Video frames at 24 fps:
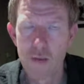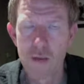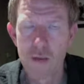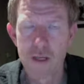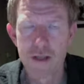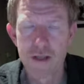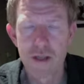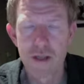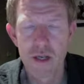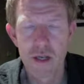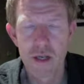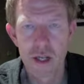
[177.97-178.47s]
but you
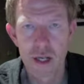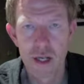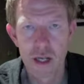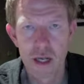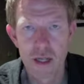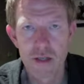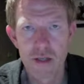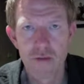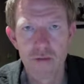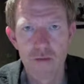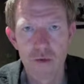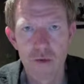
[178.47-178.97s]
certainly need
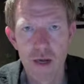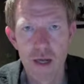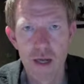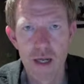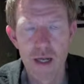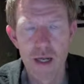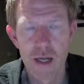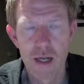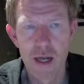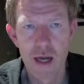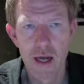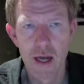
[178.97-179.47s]
to
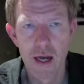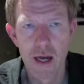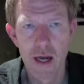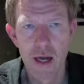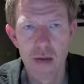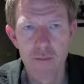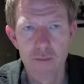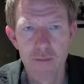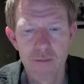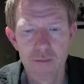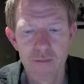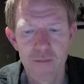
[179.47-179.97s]
read
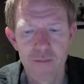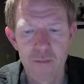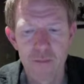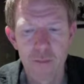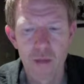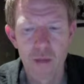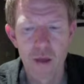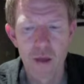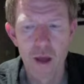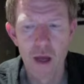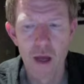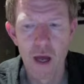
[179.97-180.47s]

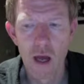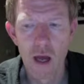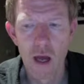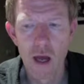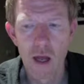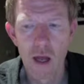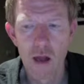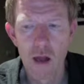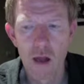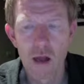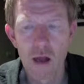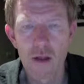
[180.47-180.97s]
a
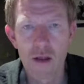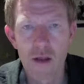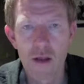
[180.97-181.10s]
lot of the